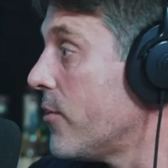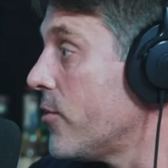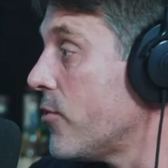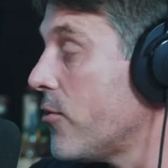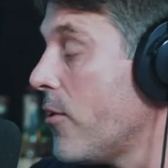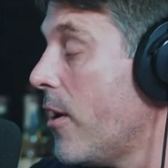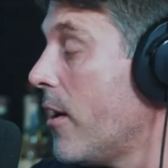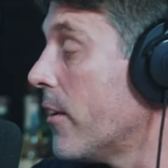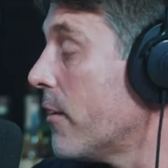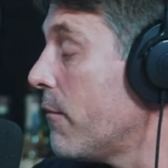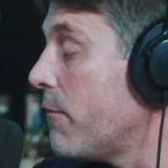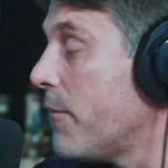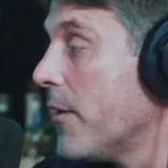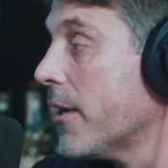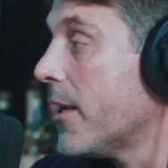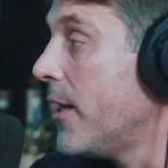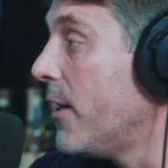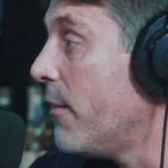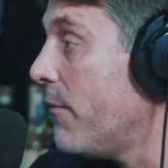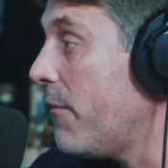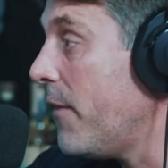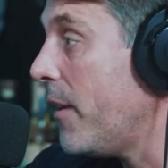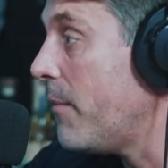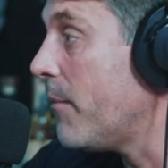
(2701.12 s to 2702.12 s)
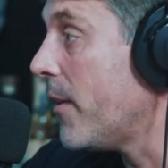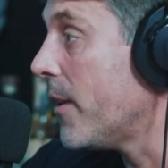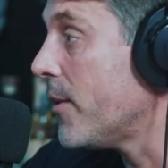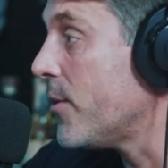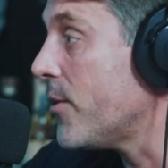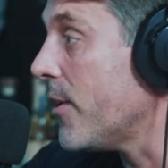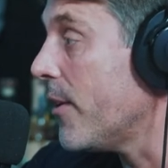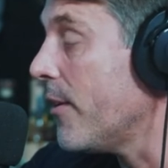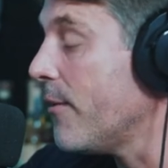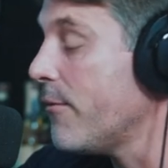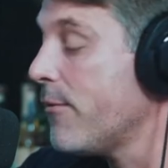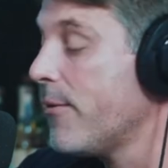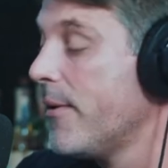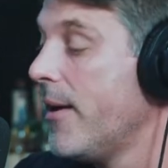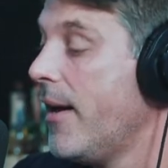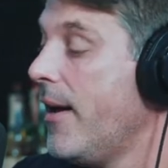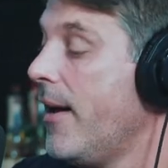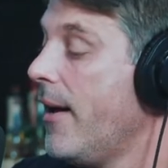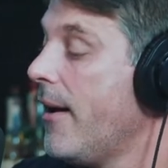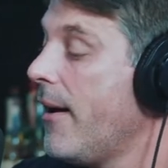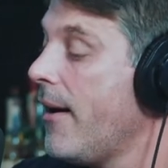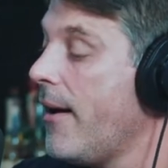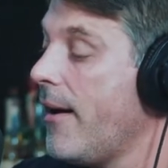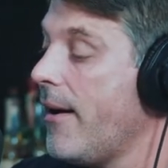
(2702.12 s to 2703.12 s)
and strong to fucking defend myself. Yeah.
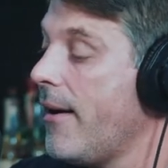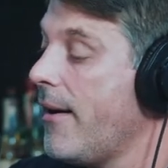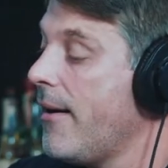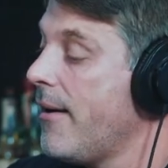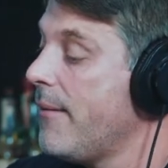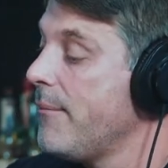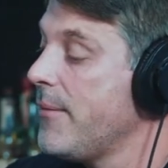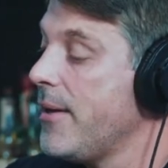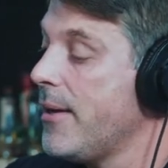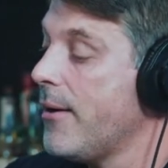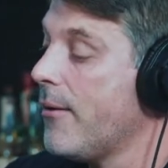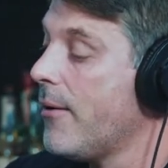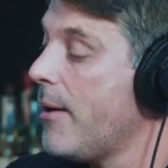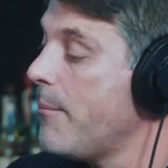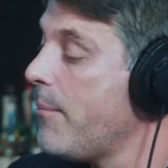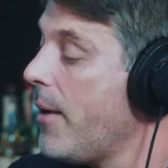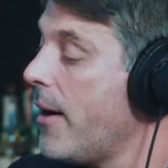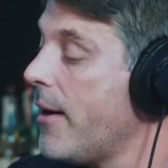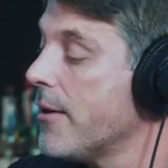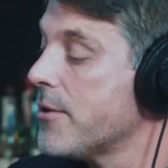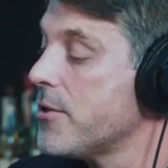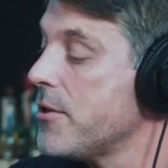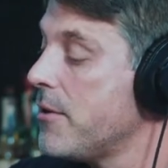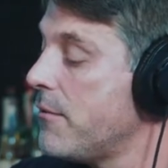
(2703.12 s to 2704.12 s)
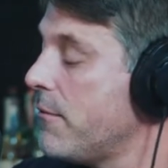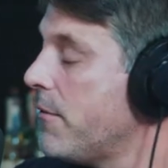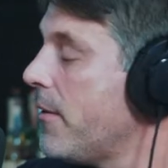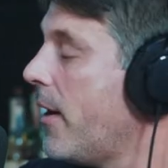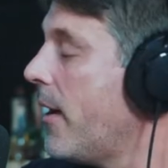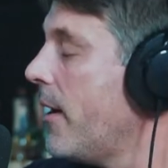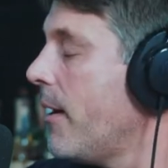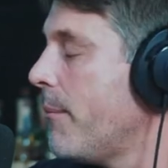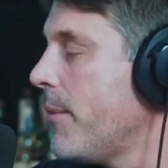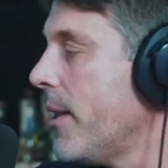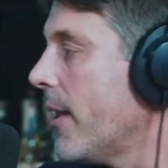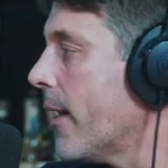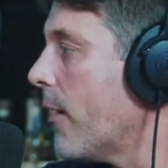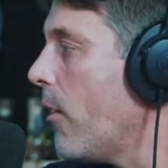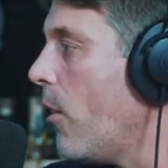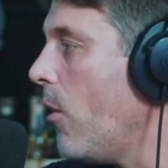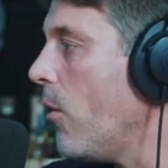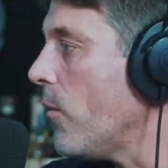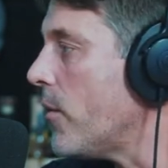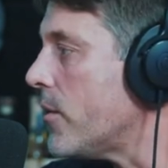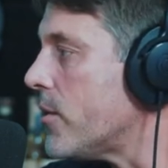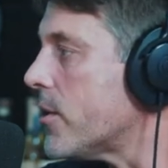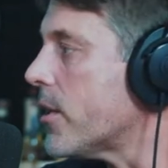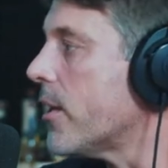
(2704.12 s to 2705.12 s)
Um, you know, I boxed and fought. I mean, like
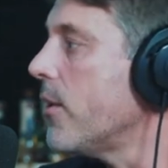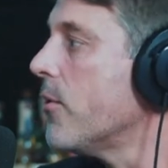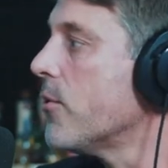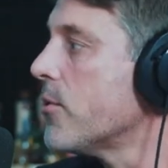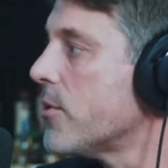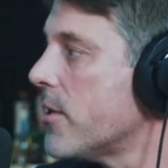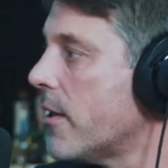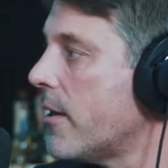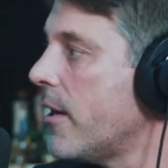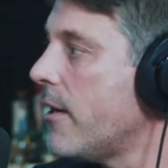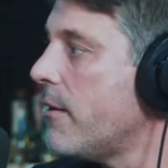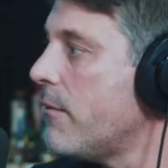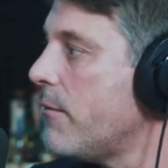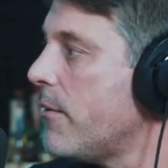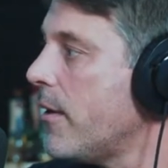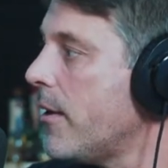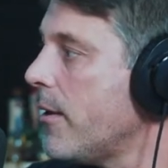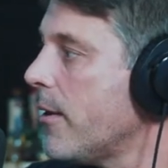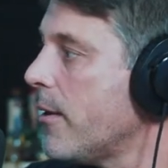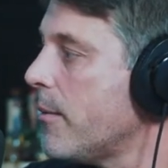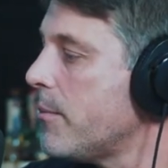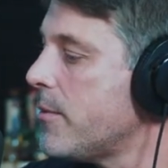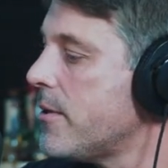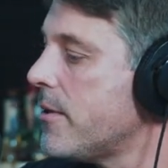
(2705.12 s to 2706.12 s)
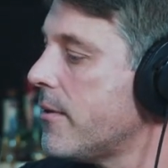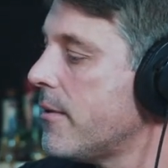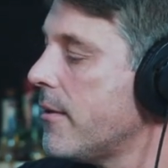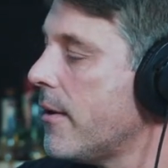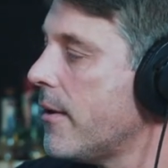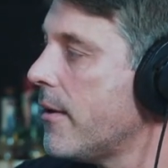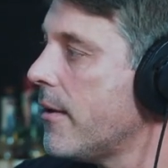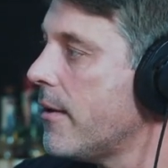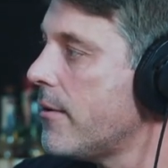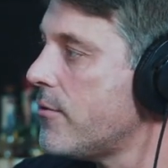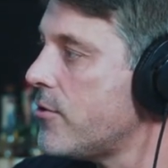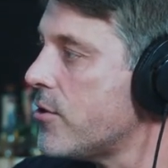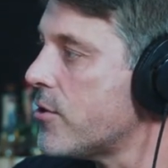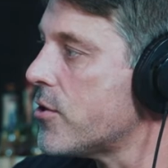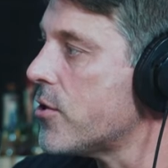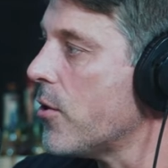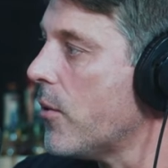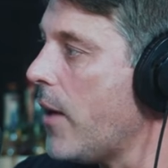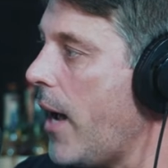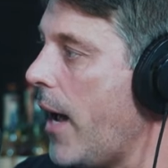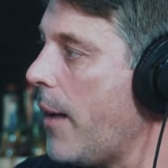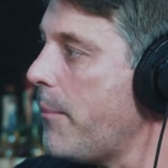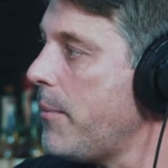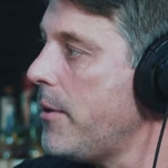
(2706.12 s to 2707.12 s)
all the skills that I developed uh, just
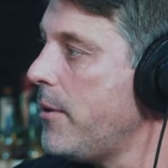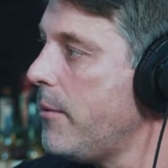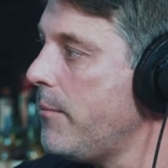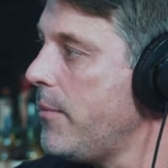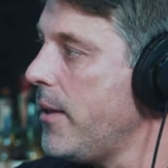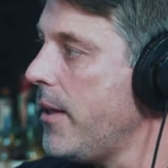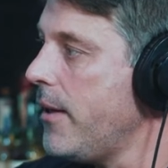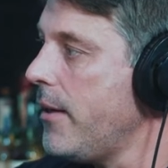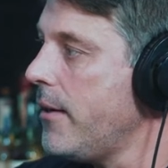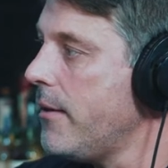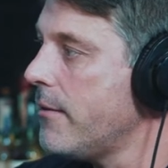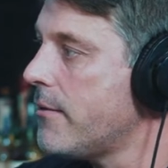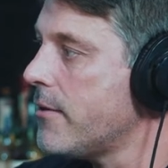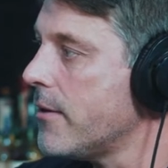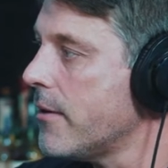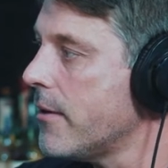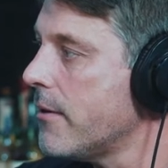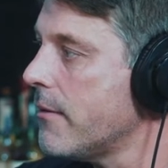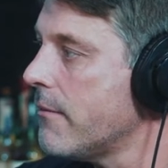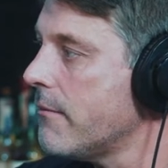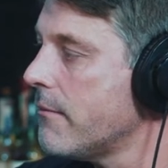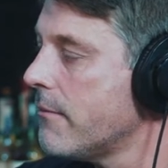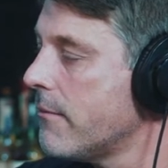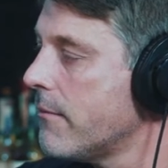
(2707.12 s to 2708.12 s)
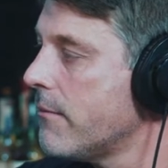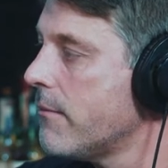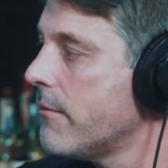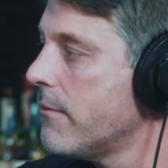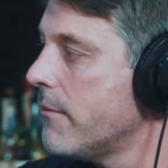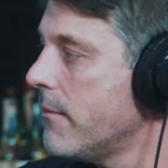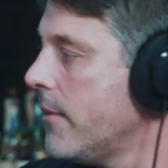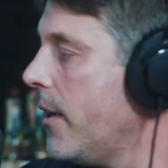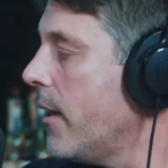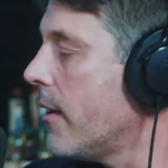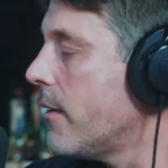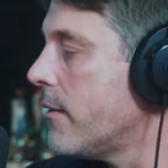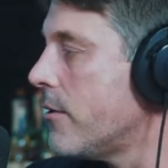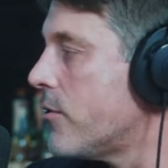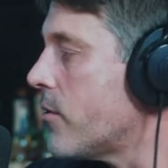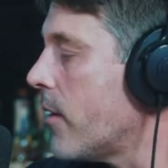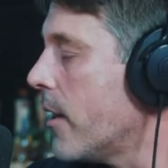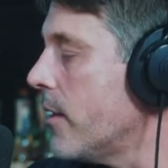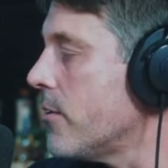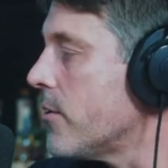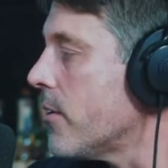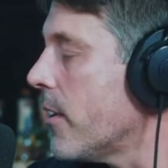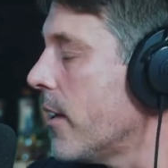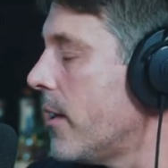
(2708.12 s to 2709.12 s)
so happened to be to translate. Yeah, to
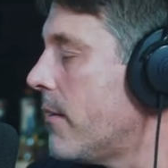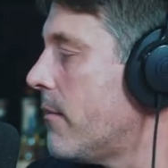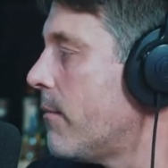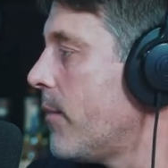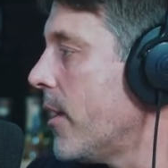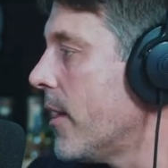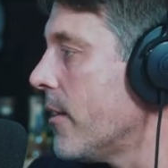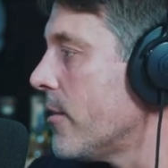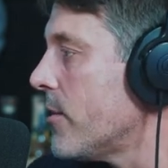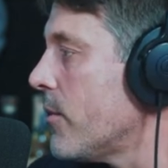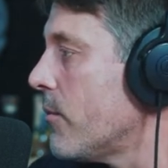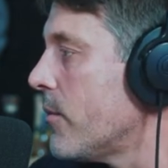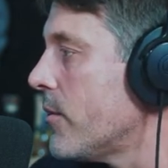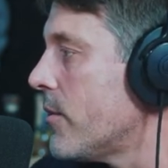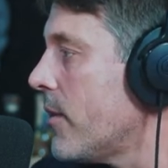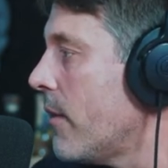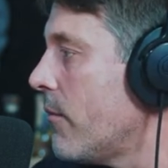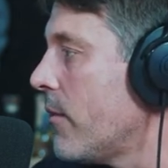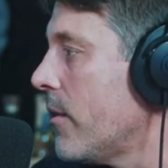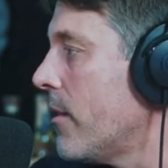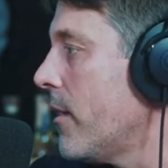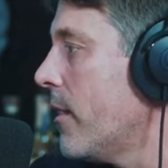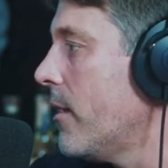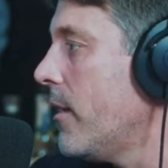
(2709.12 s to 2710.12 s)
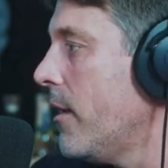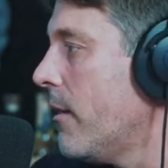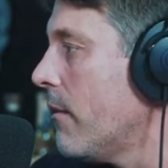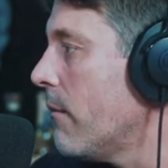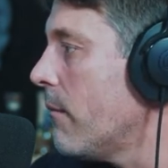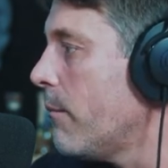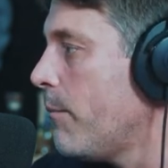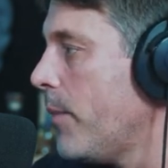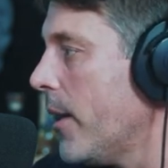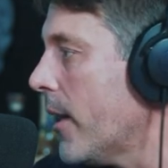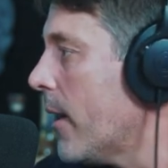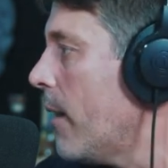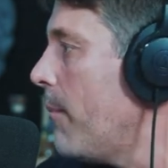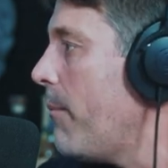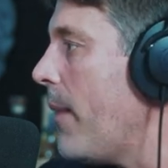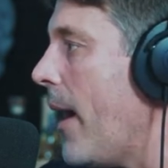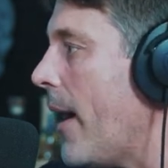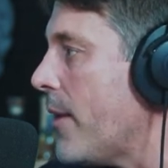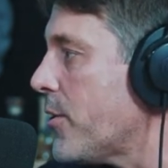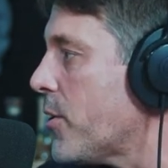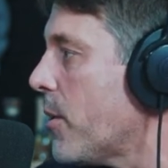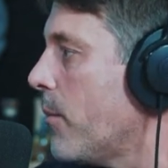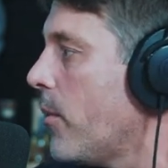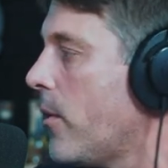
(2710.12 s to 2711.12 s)
translate because it was everything, you know, pick up
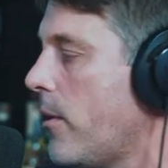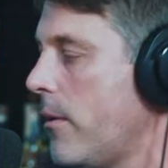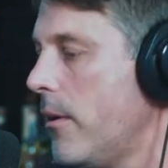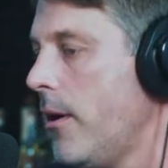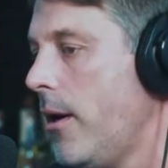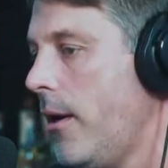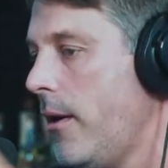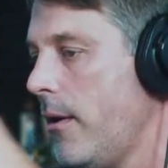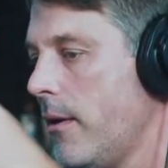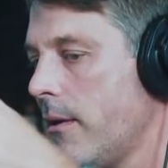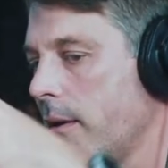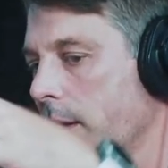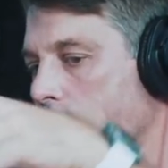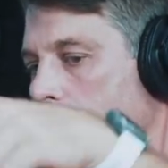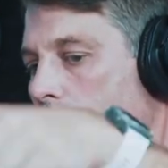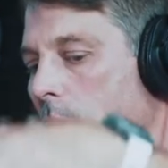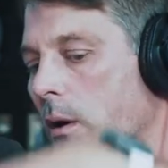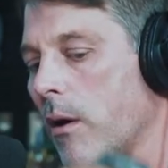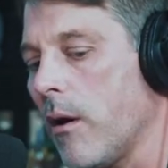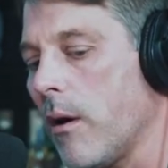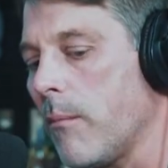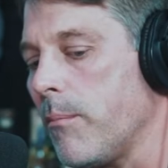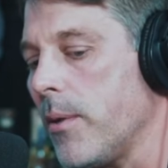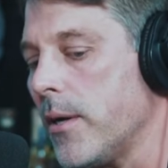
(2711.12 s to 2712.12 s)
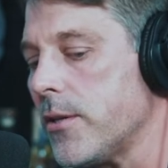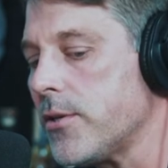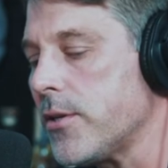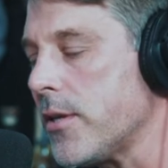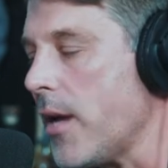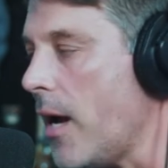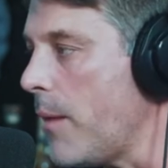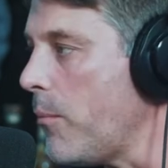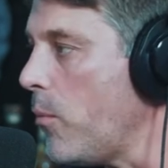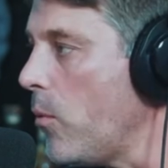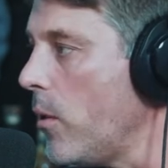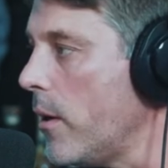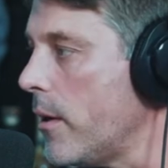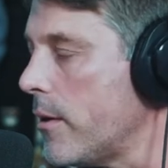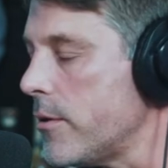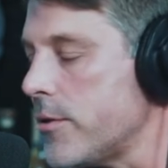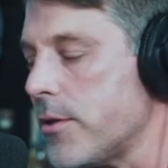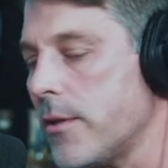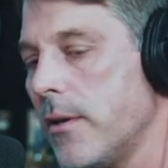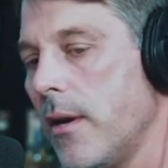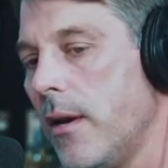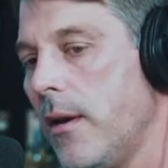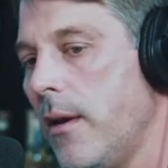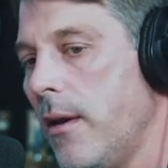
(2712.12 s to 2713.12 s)
basketball, like where our bus stop
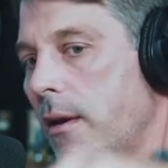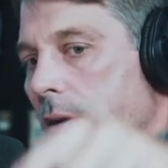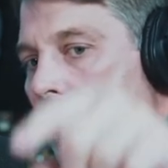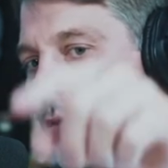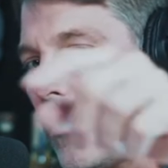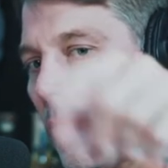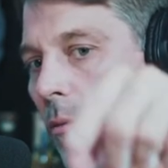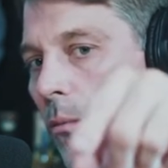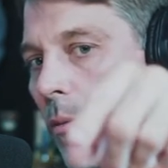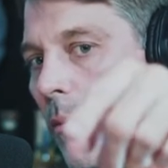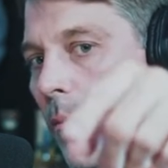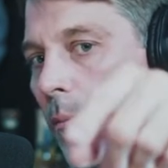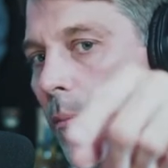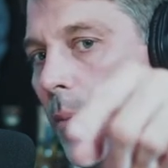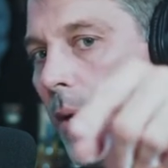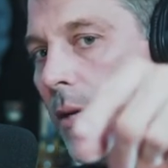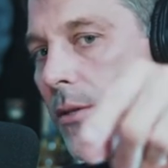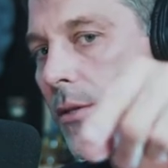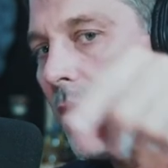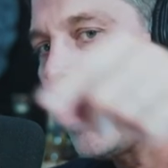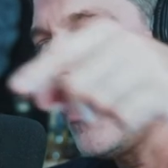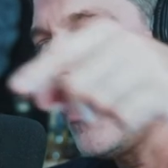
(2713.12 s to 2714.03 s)
was. So with bus